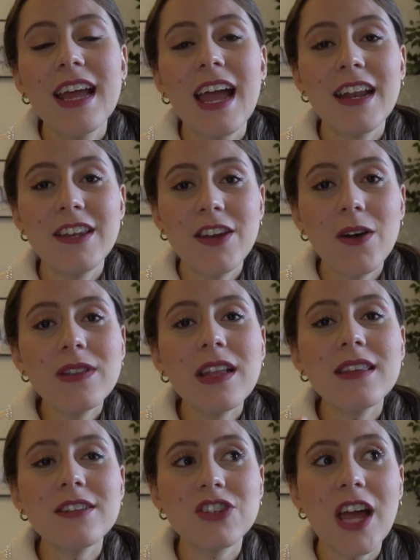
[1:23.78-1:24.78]
and note
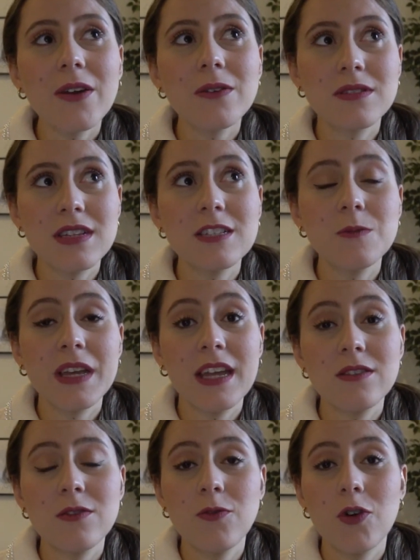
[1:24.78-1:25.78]
that the shadow does
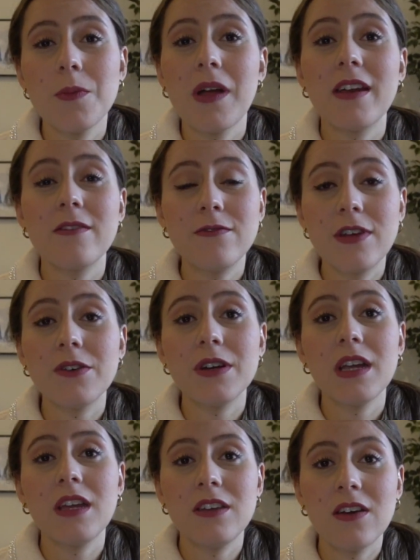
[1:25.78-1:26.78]
begin to form at a
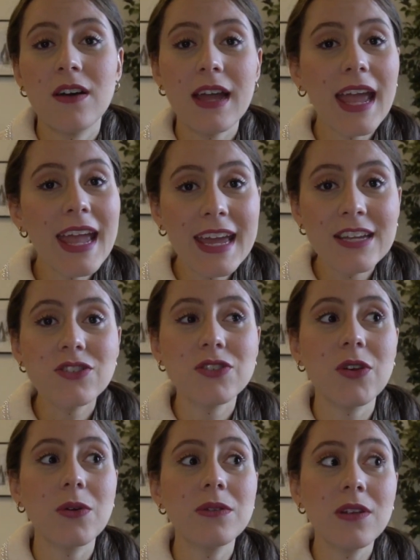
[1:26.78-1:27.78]
very young age,
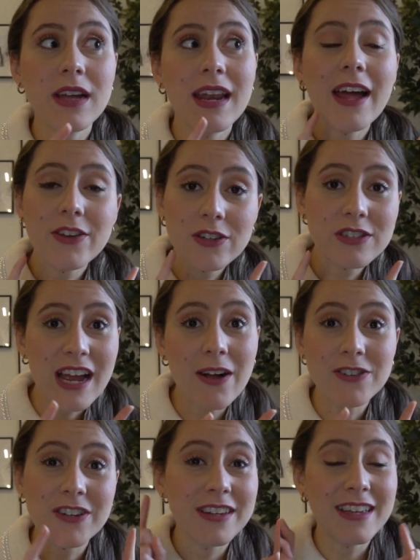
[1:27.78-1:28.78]
so looking at your
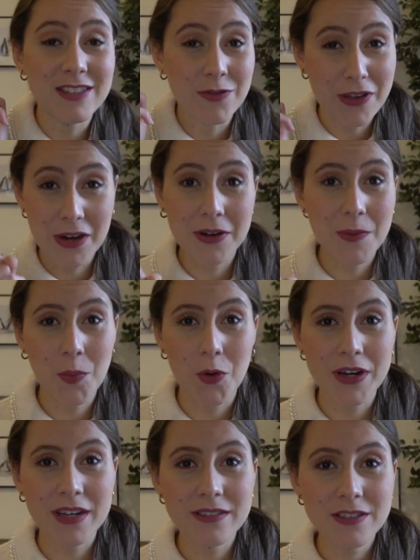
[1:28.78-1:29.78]
childhood is very
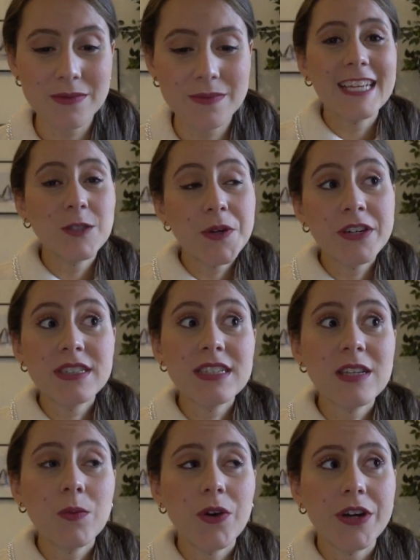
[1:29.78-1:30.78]
important. Experiences
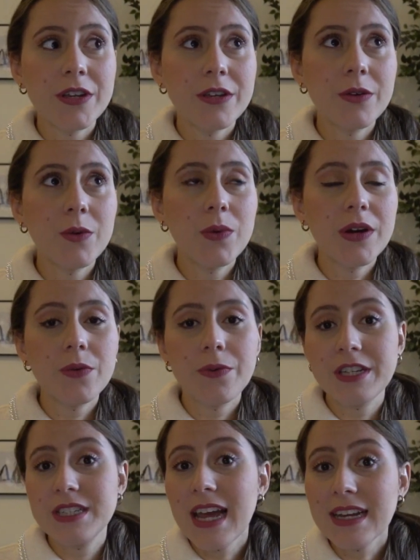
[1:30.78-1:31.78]
in where you were
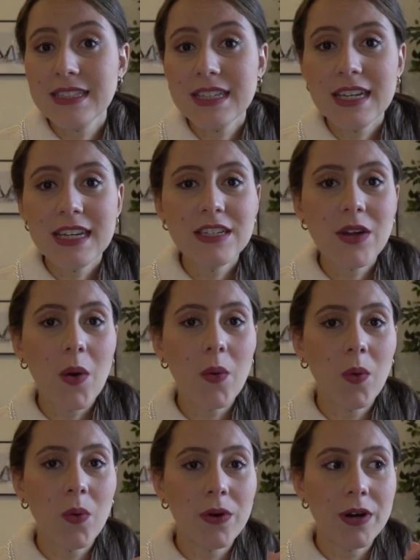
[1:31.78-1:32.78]
rejected
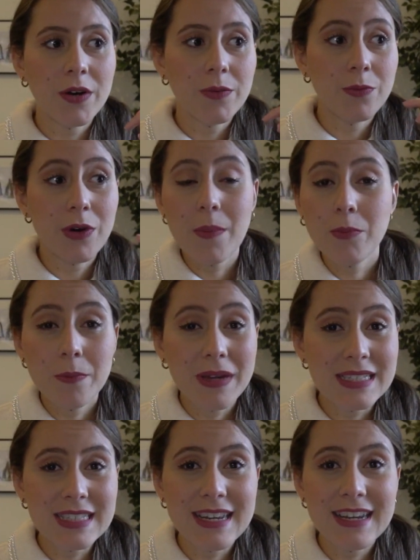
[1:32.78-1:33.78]
or
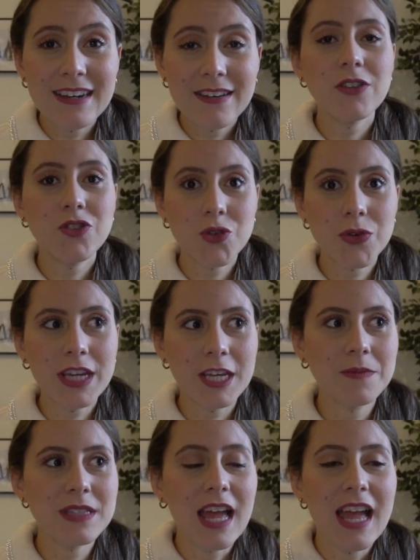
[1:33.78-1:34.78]
reprimanded. Dreams